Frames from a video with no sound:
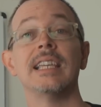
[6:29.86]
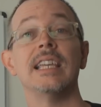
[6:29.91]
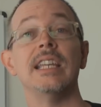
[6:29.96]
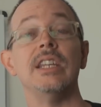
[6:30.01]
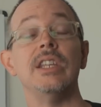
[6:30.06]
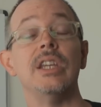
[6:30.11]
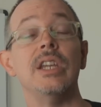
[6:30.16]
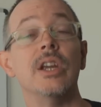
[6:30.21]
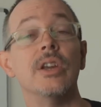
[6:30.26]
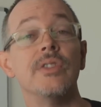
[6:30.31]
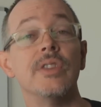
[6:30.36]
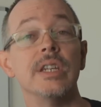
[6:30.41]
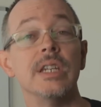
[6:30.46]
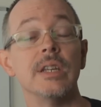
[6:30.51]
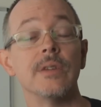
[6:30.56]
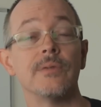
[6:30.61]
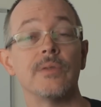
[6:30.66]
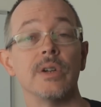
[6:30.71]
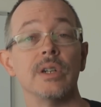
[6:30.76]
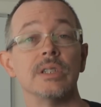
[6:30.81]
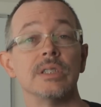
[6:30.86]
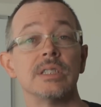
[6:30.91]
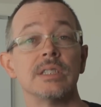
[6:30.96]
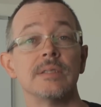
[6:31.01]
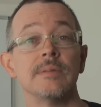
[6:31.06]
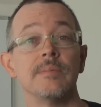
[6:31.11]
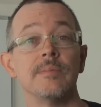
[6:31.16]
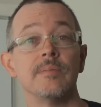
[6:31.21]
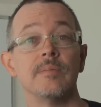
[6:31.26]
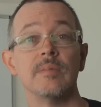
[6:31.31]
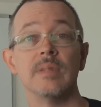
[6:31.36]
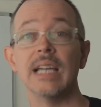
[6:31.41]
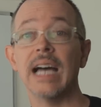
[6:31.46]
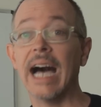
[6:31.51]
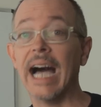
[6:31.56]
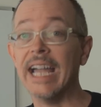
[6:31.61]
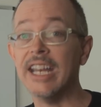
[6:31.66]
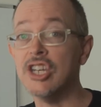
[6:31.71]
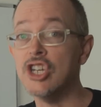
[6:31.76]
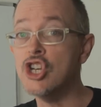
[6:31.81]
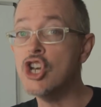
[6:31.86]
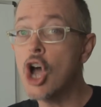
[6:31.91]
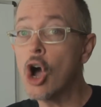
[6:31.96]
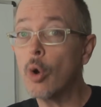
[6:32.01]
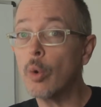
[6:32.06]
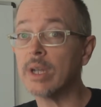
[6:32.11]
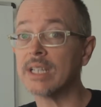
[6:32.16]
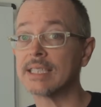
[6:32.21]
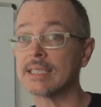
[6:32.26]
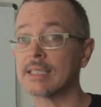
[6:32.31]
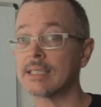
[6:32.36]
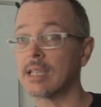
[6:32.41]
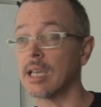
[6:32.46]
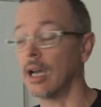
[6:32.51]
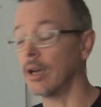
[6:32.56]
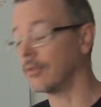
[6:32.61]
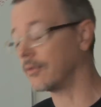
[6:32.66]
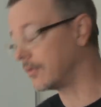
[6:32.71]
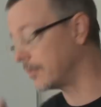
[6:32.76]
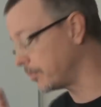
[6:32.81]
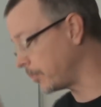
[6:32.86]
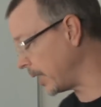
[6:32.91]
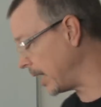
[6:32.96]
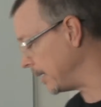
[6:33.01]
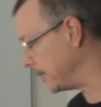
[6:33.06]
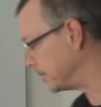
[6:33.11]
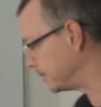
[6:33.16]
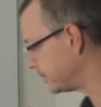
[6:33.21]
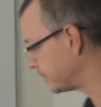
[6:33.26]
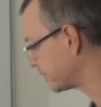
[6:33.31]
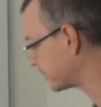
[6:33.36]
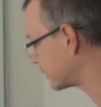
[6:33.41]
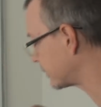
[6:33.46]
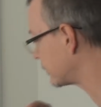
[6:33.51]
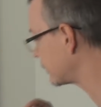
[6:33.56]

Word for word: Can you hear the difference? I know it's tough, but